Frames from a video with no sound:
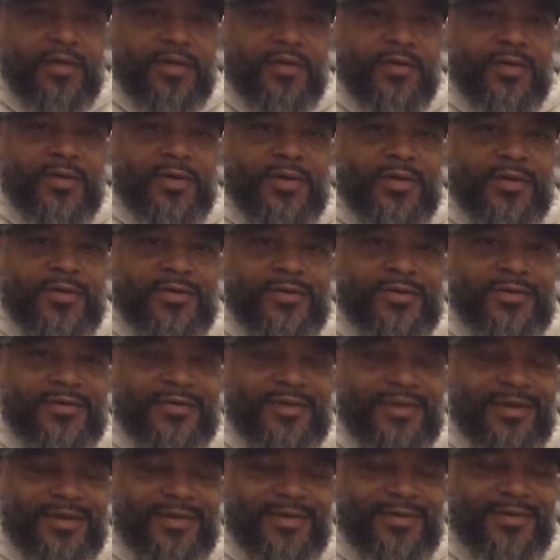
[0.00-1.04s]
Well,
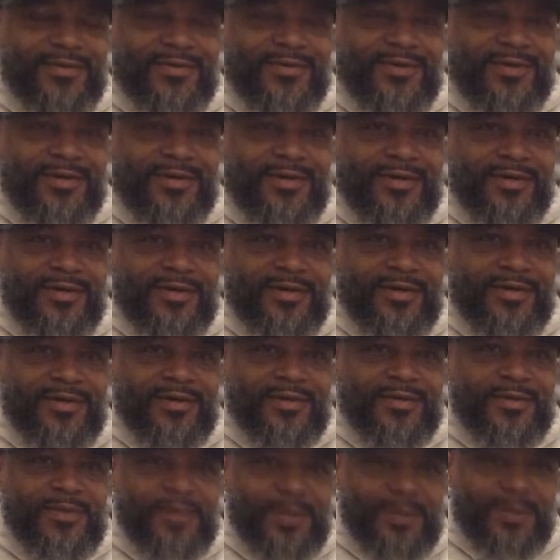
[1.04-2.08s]
thank you,
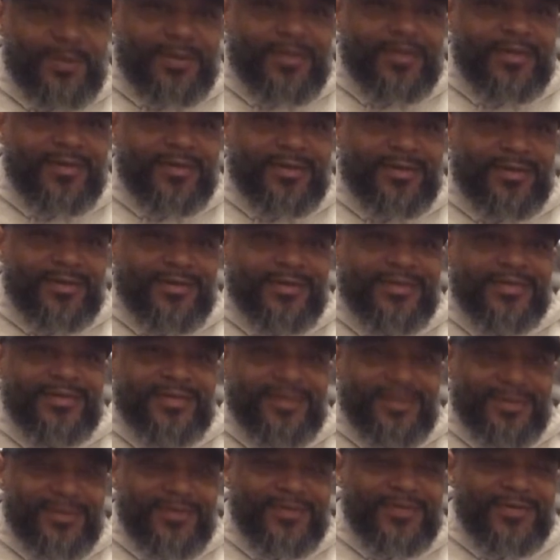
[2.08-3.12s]
baby girl.
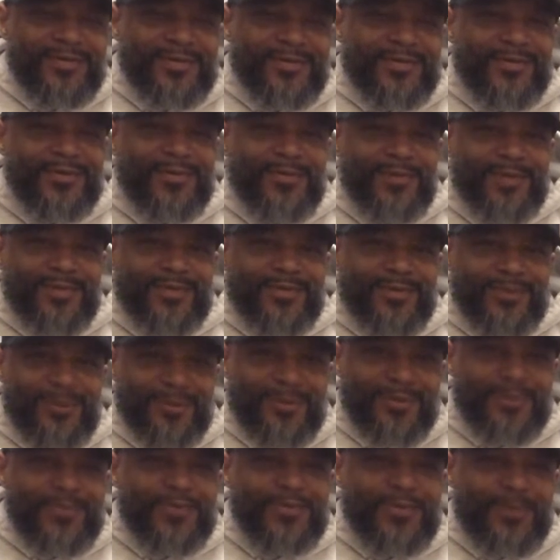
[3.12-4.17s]
Considering you're my
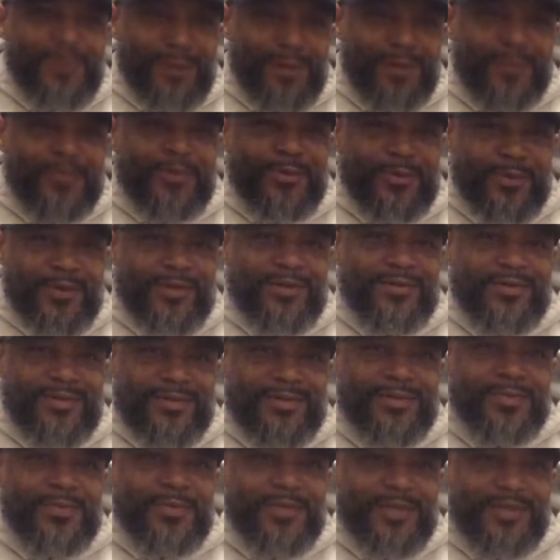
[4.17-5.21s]
daughter, we probably will get
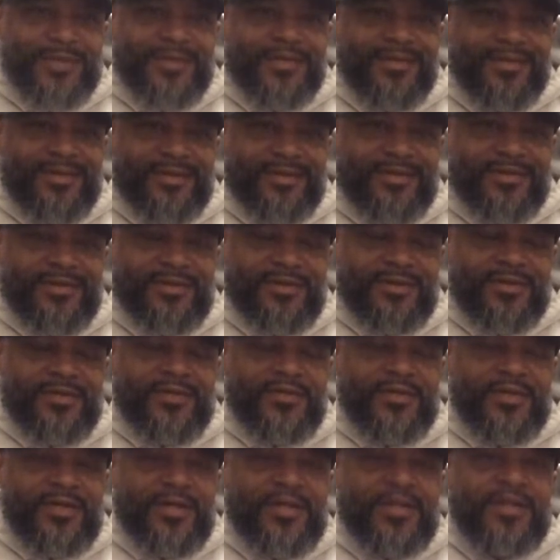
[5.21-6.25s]
to meet again. So
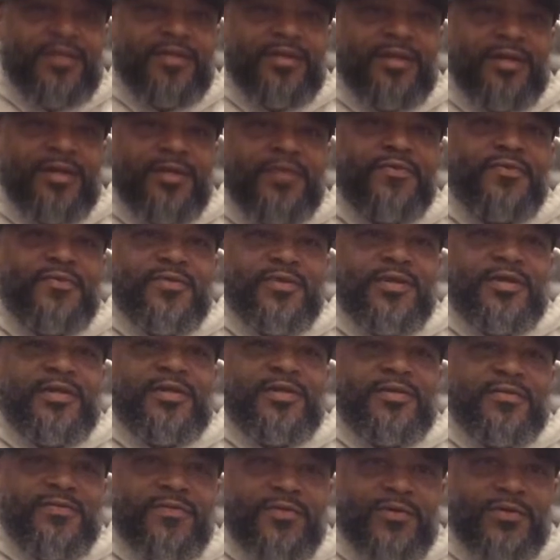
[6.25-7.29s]
thank you for the
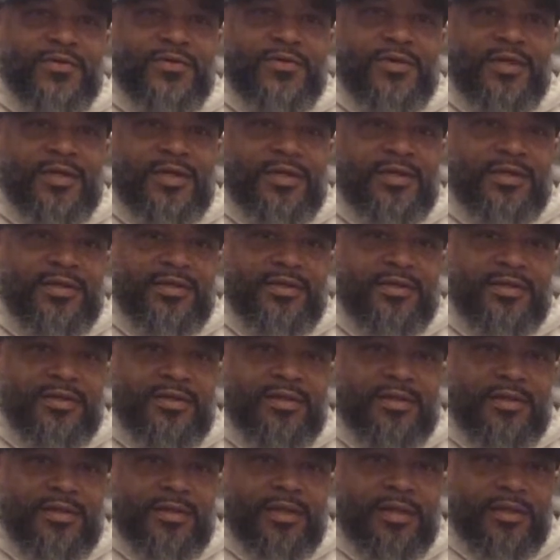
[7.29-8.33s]
interview, and
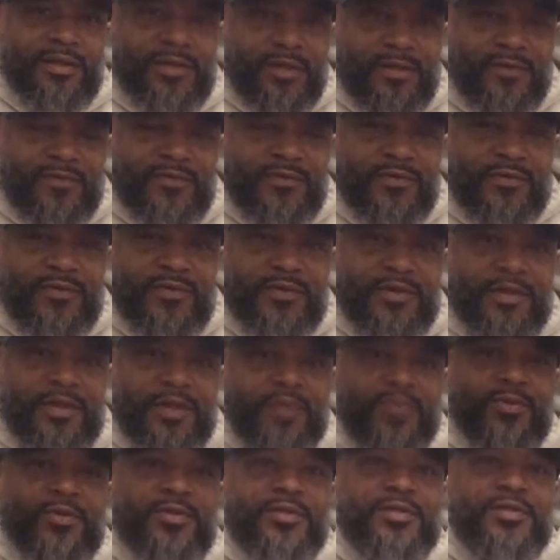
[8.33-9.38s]
I love you, and I
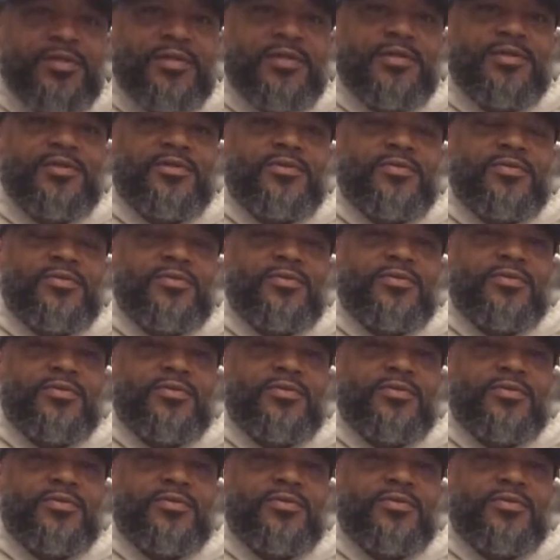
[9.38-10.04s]
appreciate you.